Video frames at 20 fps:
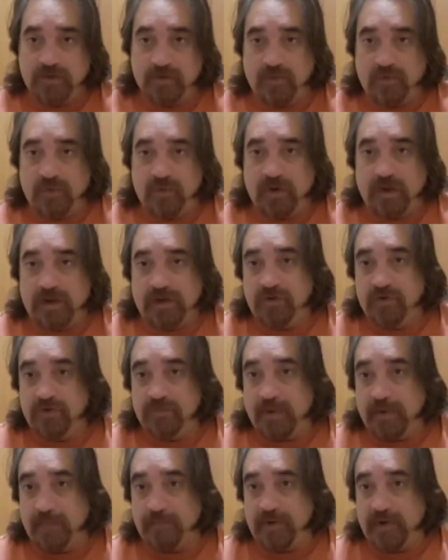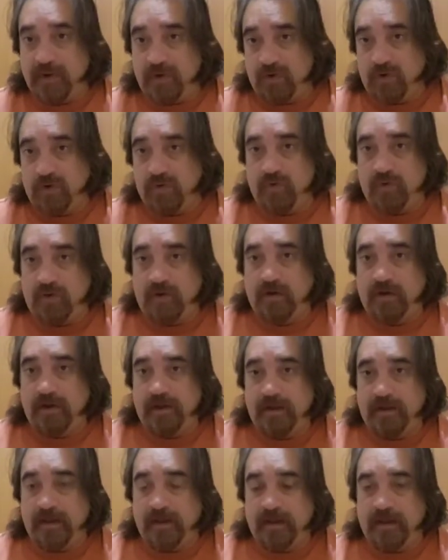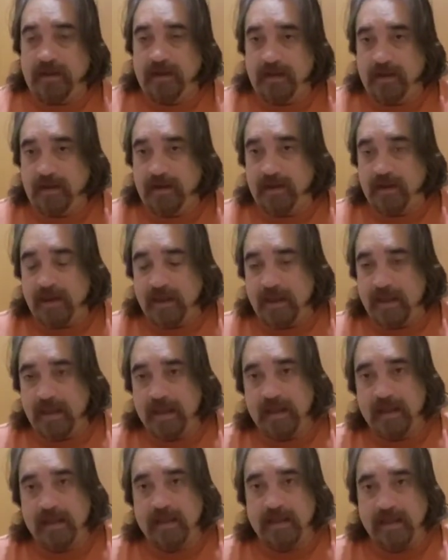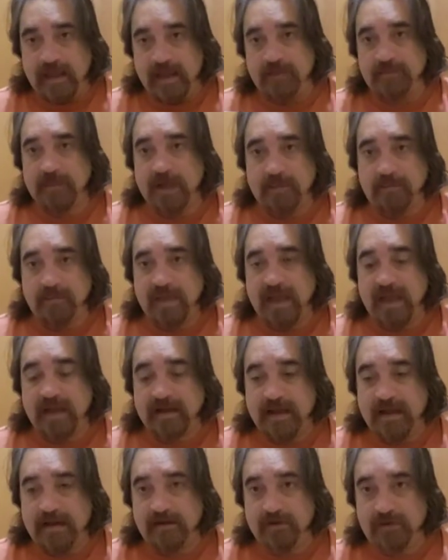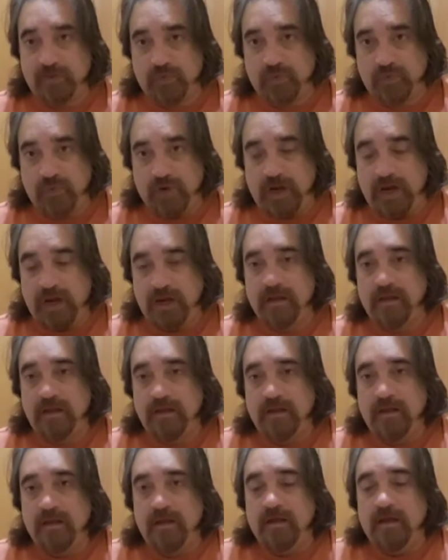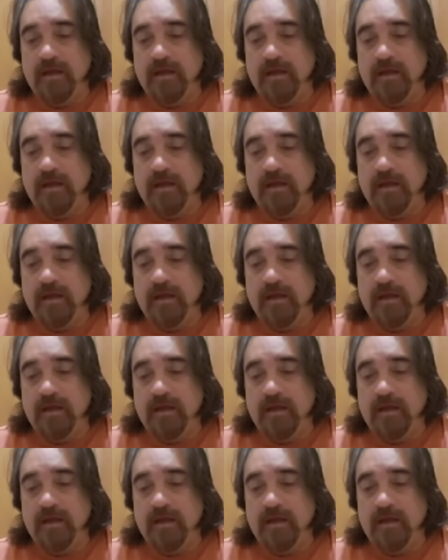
So I use my paracord, and I hang my pack on a tree.